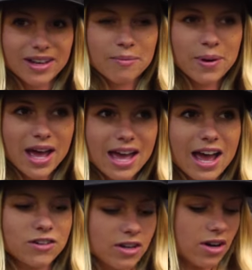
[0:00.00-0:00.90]
but
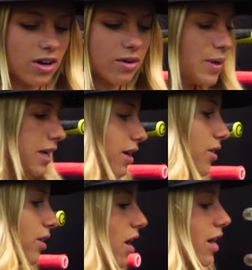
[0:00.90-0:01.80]
after being on
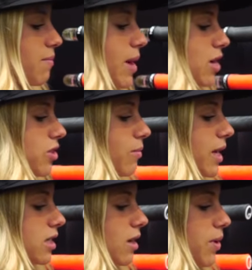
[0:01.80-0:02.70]
Ergon and measuring my
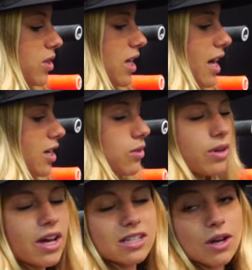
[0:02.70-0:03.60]
sit bones, I actually
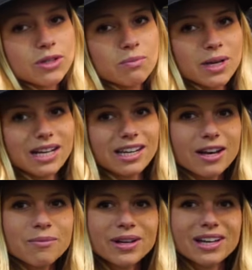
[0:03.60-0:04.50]
realized I was a
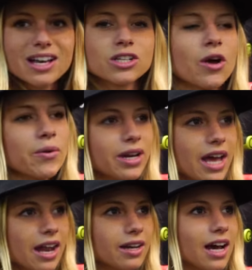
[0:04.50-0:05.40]
medium. So I went
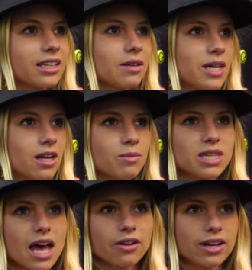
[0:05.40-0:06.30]
ahead and got the medium
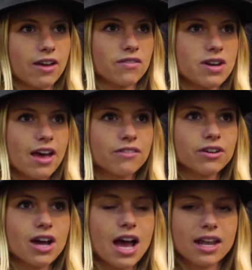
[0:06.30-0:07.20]
saddle and have
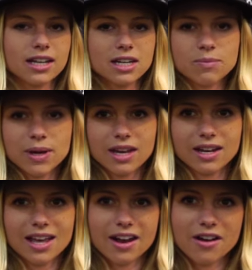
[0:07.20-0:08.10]
never had any
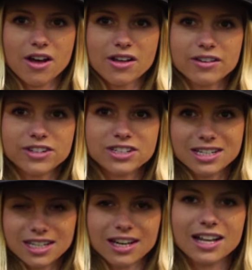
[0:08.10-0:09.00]
pain at all ever
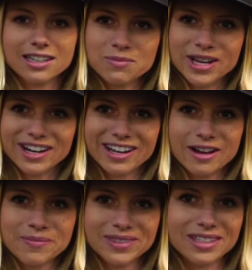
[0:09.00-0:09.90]
since I got the
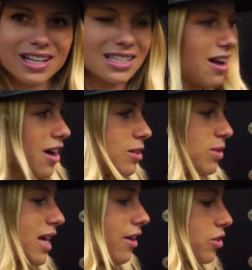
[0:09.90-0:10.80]
medium. So that's an awesome
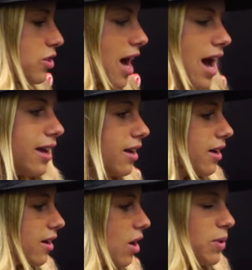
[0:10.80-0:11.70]
saddle to try.
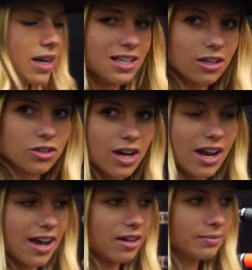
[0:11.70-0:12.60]
Hope you guys all try
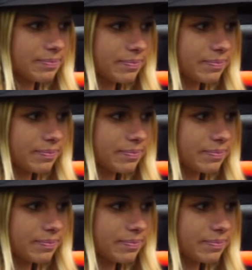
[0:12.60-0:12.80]
it out.